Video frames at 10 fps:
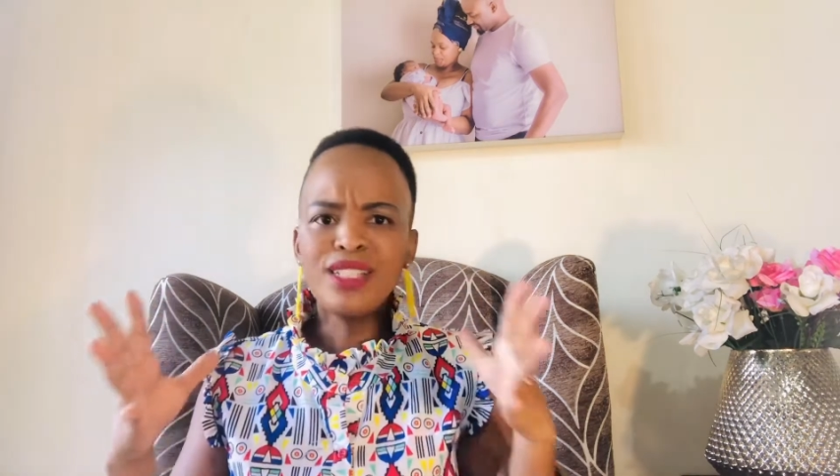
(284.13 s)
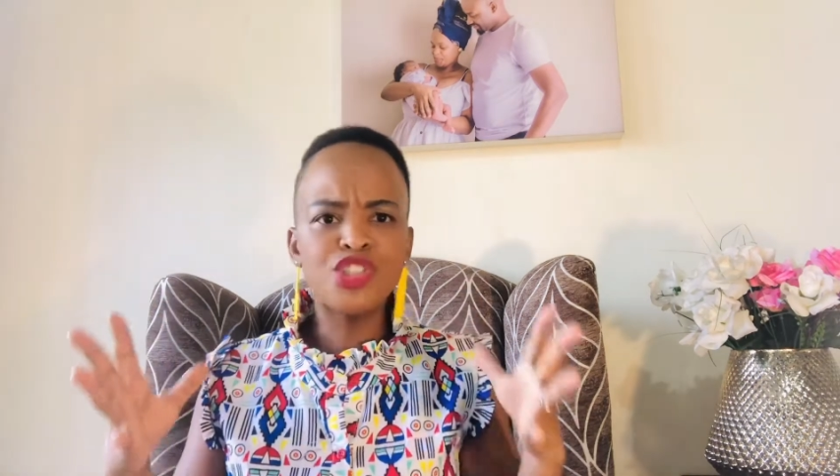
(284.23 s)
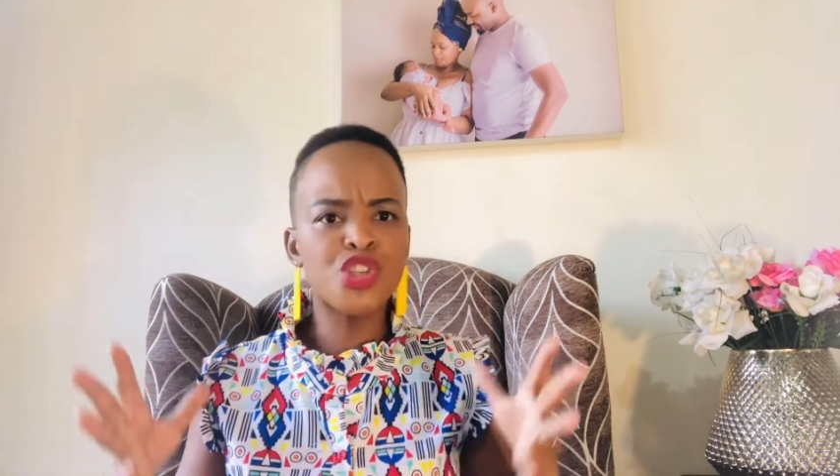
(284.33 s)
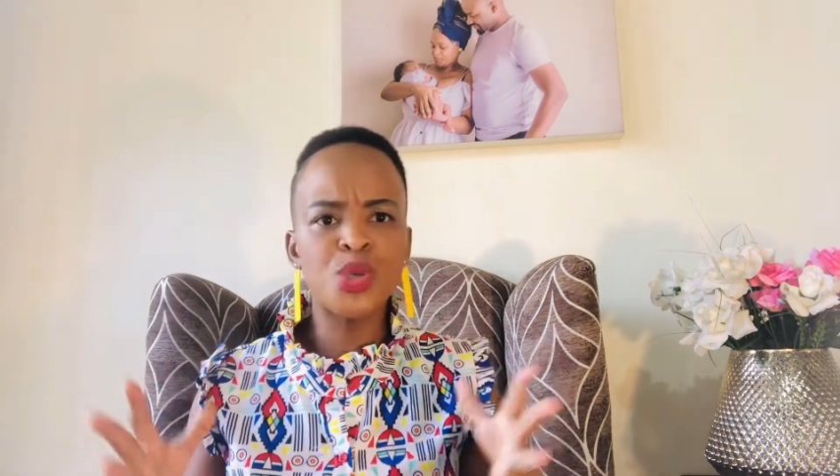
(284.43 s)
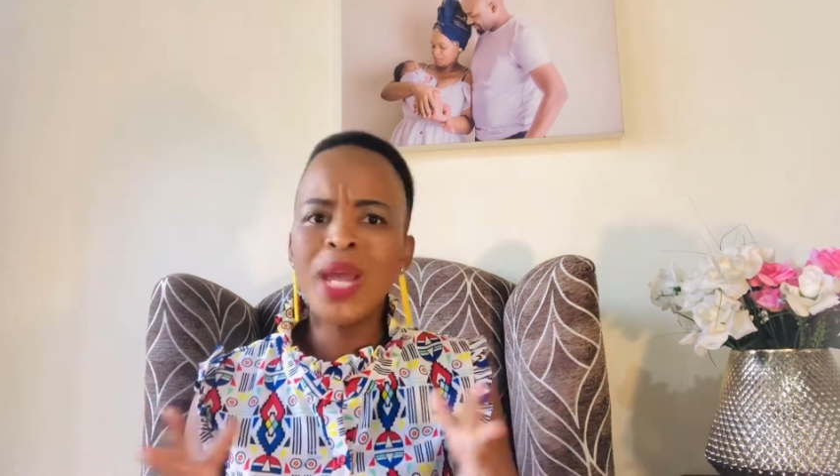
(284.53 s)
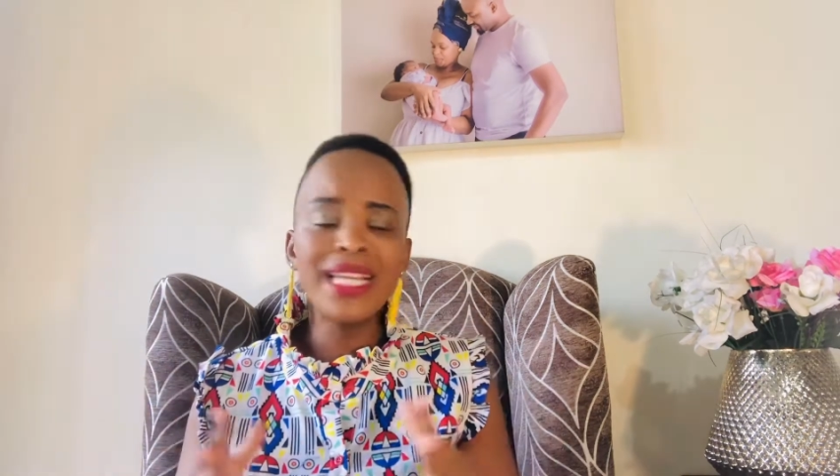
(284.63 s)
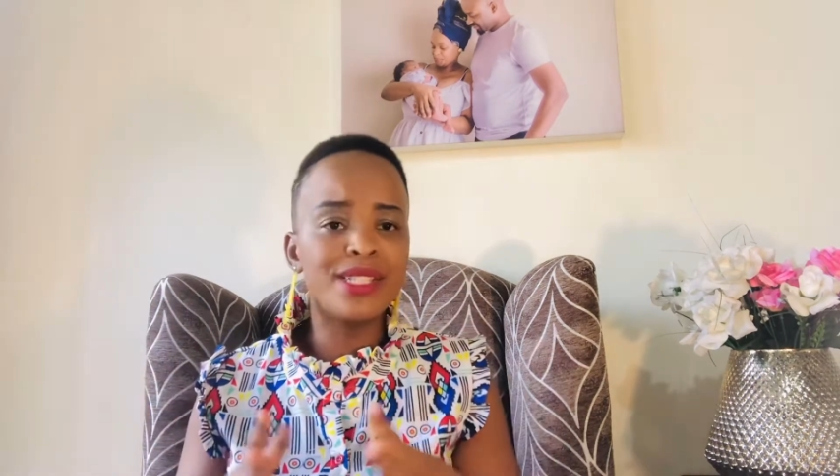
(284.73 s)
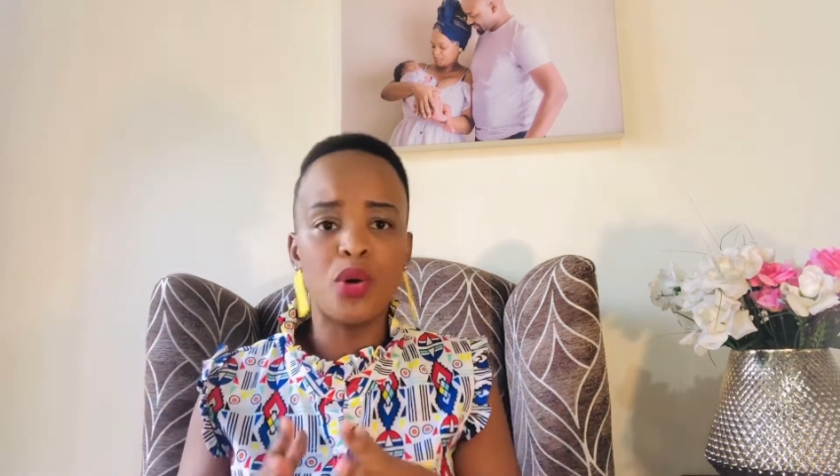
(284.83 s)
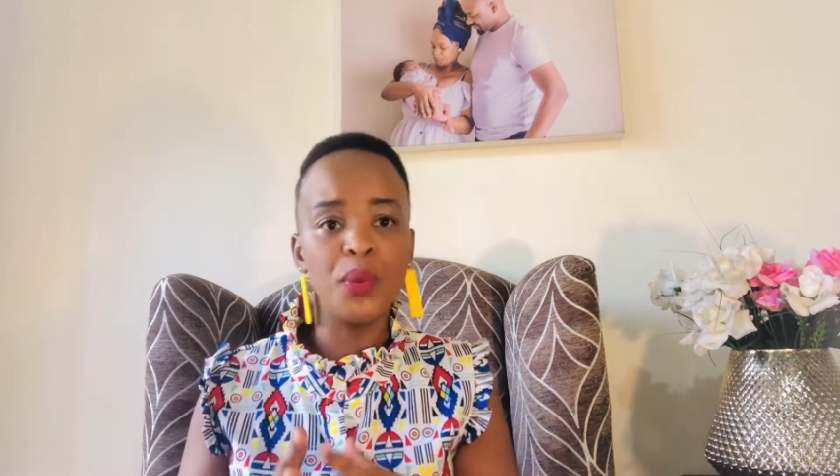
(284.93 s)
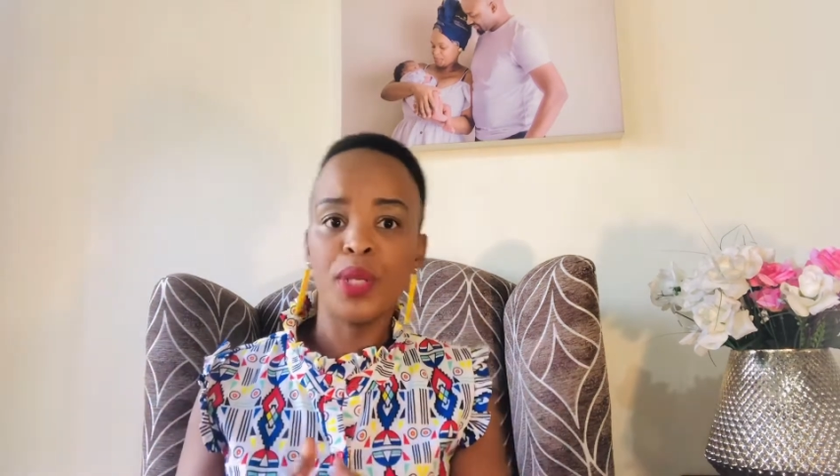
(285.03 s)
trend
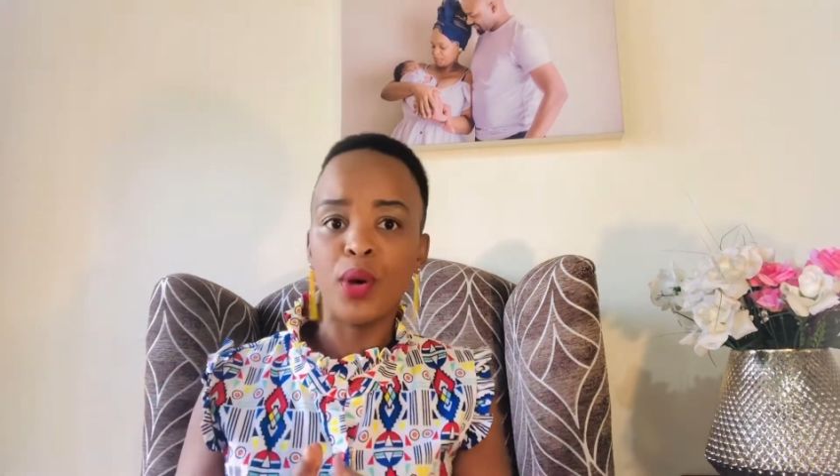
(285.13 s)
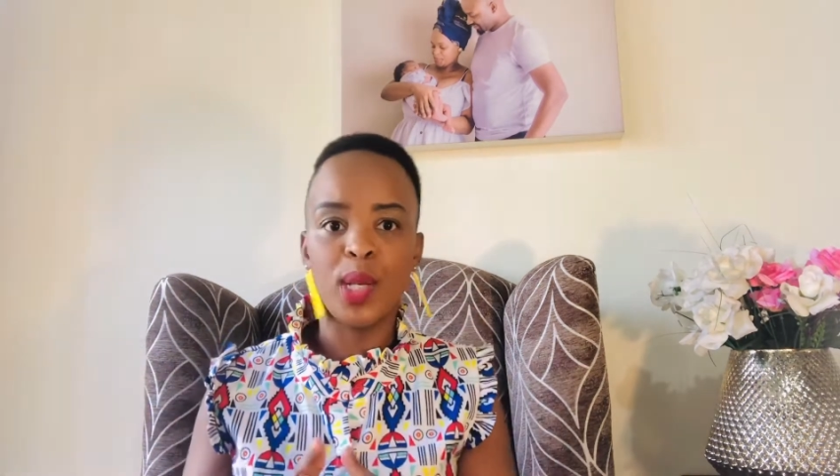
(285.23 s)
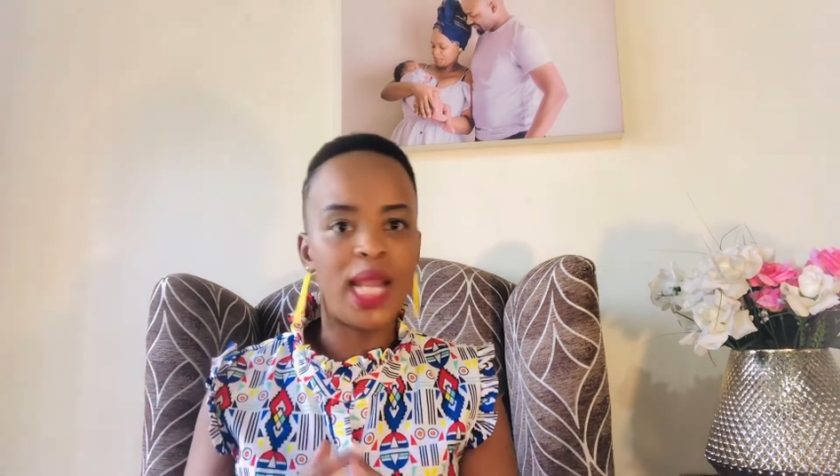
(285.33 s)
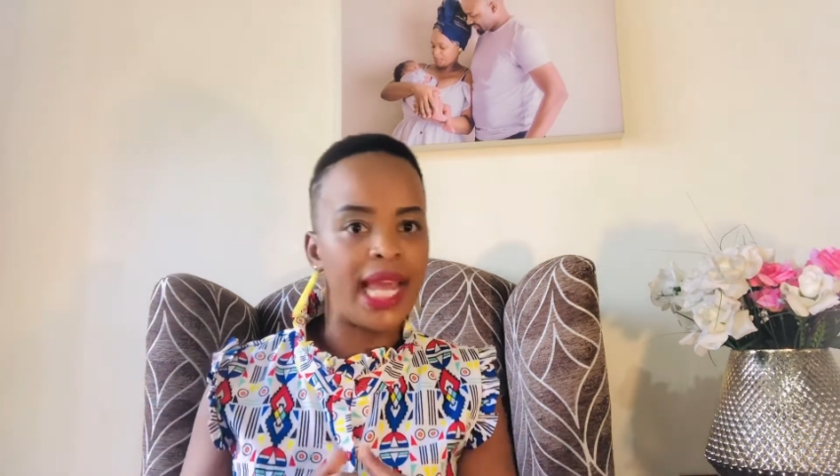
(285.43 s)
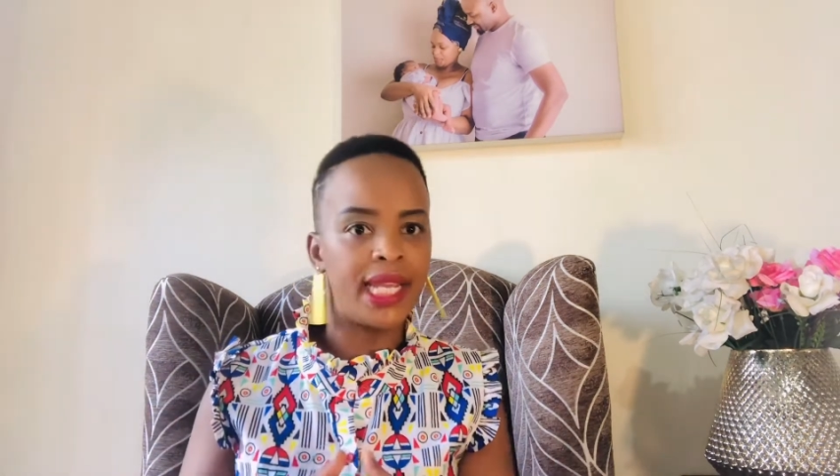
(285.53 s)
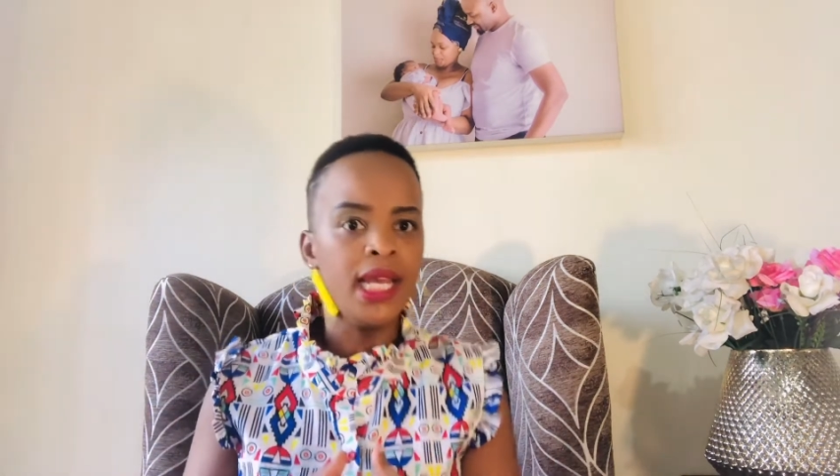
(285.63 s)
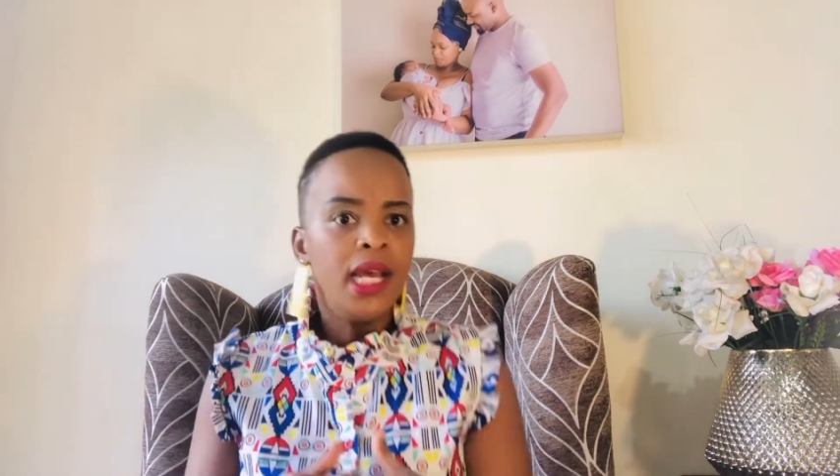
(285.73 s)
going on, like